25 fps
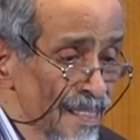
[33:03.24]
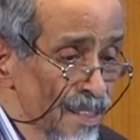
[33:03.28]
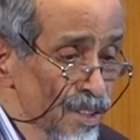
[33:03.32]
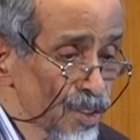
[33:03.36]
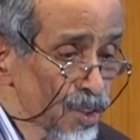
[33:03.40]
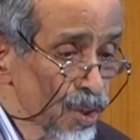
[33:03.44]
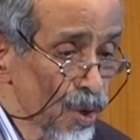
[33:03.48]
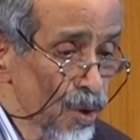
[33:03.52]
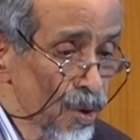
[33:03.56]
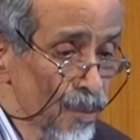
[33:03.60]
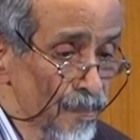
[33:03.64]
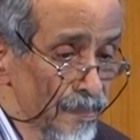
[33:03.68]

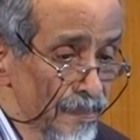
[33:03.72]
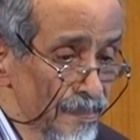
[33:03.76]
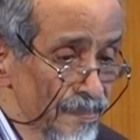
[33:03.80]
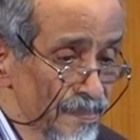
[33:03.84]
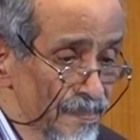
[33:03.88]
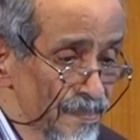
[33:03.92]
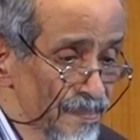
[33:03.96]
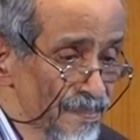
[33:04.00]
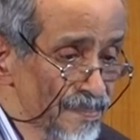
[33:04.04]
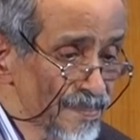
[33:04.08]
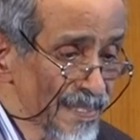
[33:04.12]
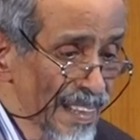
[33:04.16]
So,
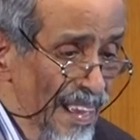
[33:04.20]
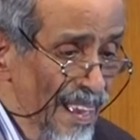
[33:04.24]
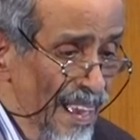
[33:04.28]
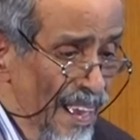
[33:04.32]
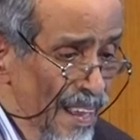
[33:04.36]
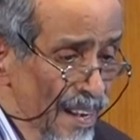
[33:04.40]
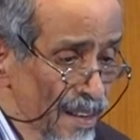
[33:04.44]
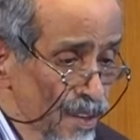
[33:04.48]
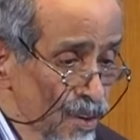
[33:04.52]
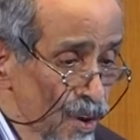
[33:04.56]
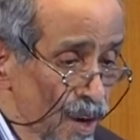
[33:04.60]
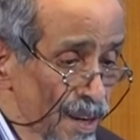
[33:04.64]

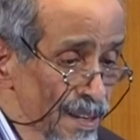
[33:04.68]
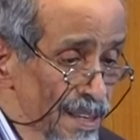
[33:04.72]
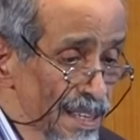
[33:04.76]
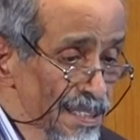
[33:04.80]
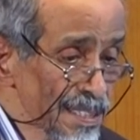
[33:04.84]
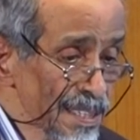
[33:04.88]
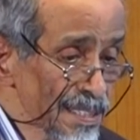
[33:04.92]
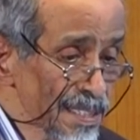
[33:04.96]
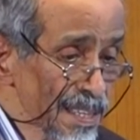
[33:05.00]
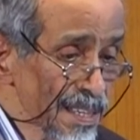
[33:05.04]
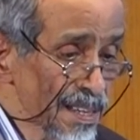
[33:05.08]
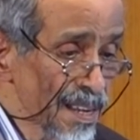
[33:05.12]
no
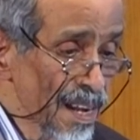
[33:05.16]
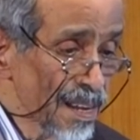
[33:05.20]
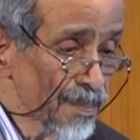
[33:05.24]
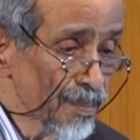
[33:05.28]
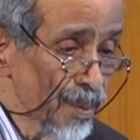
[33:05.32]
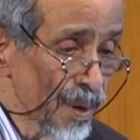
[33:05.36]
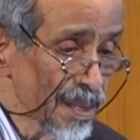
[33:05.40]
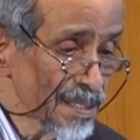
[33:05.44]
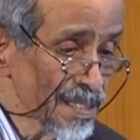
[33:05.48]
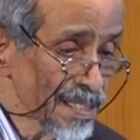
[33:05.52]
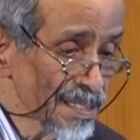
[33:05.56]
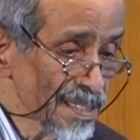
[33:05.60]
unnecessary
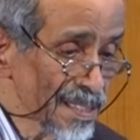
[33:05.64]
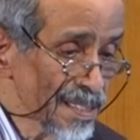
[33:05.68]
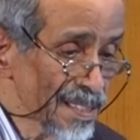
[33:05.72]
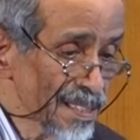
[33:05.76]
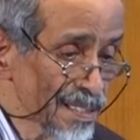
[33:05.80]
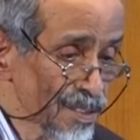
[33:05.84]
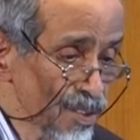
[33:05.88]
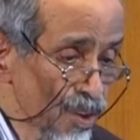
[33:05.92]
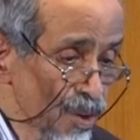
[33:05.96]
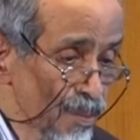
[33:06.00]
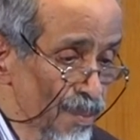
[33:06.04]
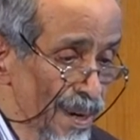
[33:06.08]

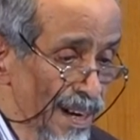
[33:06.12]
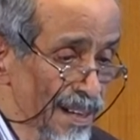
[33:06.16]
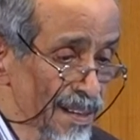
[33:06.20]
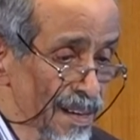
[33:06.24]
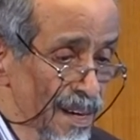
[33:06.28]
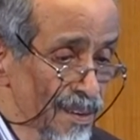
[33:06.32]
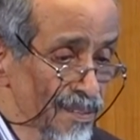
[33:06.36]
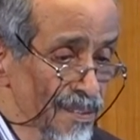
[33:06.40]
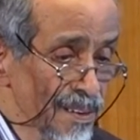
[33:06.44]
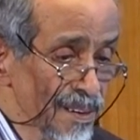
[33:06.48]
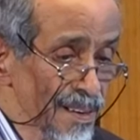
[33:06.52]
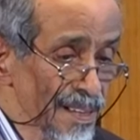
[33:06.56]
hypothesis, no
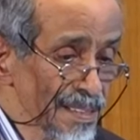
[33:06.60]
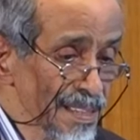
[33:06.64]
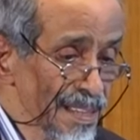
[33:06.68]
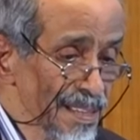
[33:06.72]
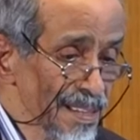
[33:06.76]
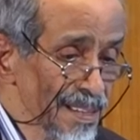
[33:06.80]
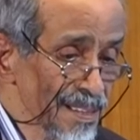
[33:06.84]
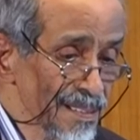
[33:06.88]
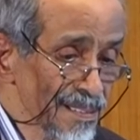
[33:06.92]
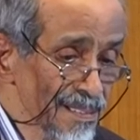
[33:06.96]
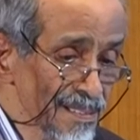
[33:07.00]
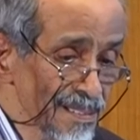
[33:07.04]
matter of
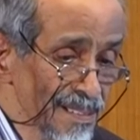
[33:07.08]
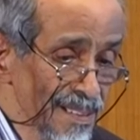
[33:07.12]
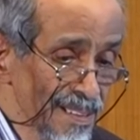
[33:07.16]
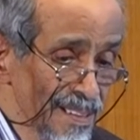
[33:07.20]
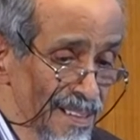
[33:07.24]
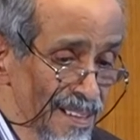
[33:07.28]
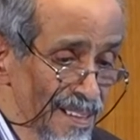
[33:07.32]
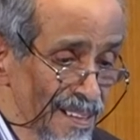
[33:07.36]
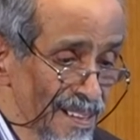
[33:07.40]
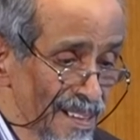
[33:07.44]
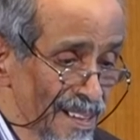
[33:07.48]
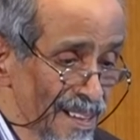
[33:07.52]
nothing.
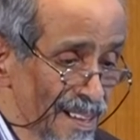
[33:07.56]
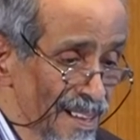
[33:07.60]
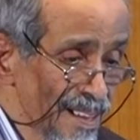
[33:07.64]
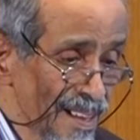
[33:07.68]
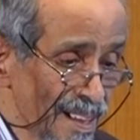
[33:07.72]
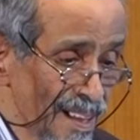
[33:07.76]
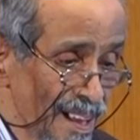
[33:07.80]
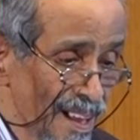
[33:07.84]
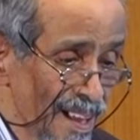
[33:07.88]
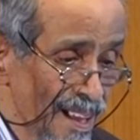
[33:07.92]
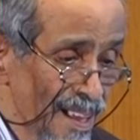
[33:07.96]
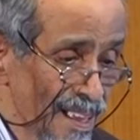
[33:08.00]

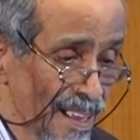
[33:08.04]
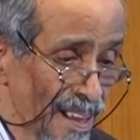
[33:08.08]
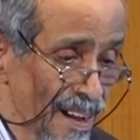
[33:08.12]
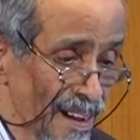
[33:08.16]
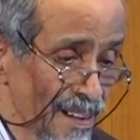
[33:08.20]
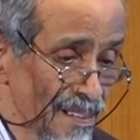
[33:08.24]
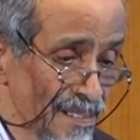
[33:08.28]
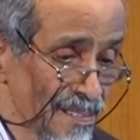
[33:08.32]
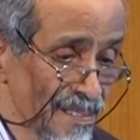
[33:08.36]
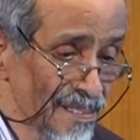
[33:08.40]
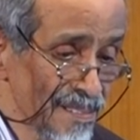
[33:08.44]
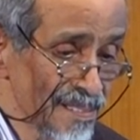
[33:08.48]

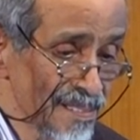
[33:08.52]
Yeah.